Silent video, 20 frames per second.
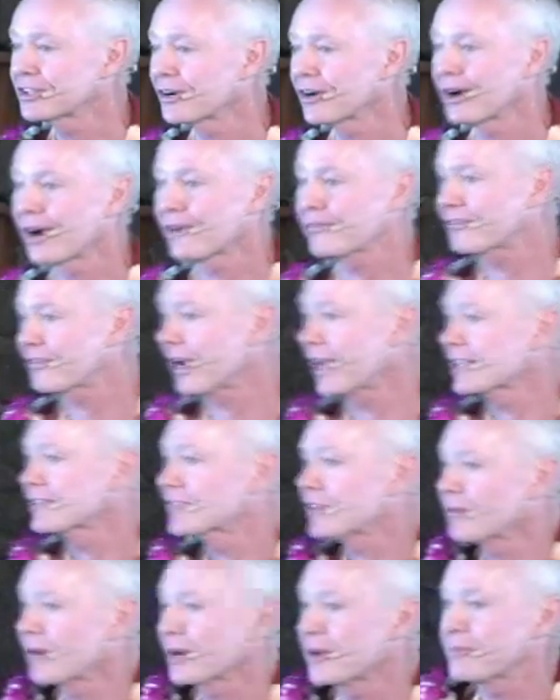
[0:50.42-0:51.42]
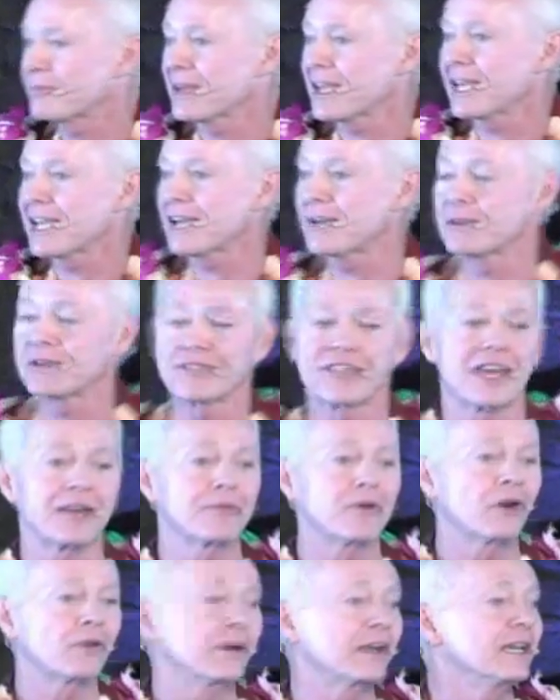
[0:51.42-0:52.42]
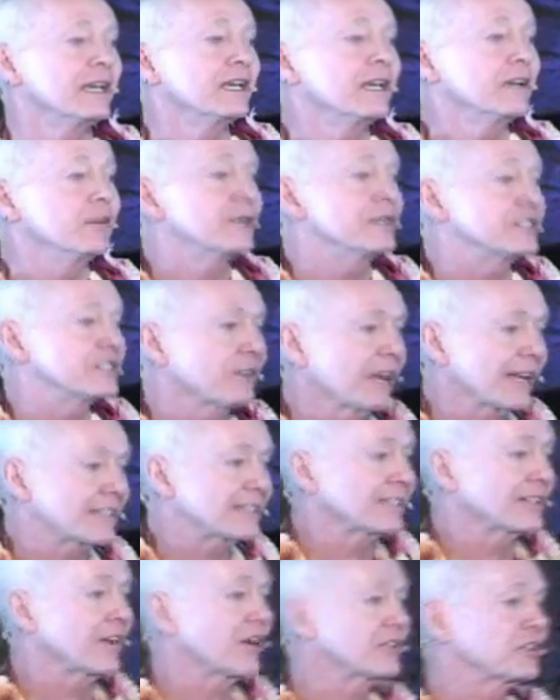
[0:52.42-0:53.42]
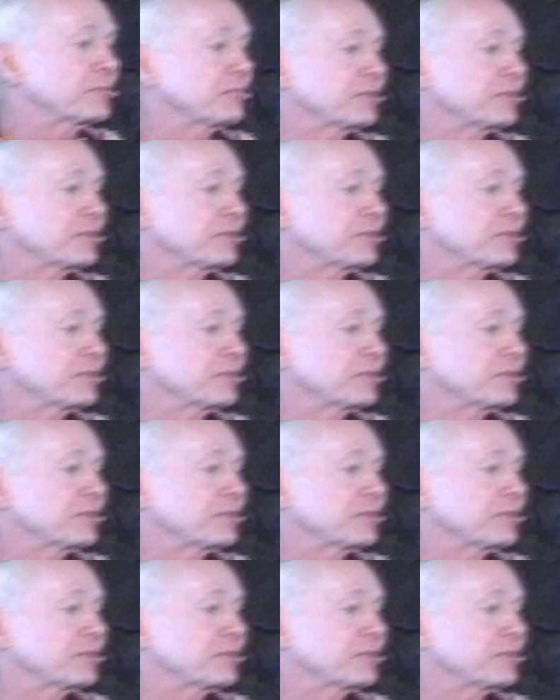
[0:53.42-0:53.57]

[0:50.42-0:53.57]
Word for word: or our friends, we want to be with them, or we direct it onto